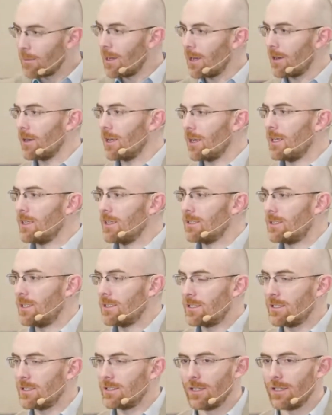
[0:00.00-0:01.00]
about it, is
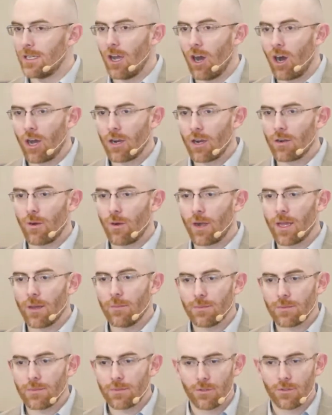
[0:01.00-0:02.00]
this is the on
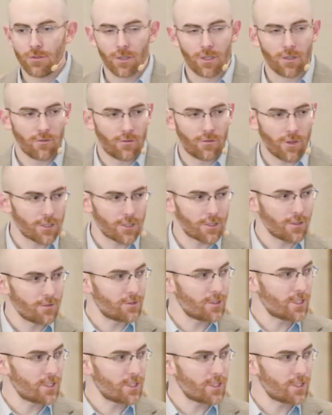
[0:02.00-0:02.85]
ramp to the confession of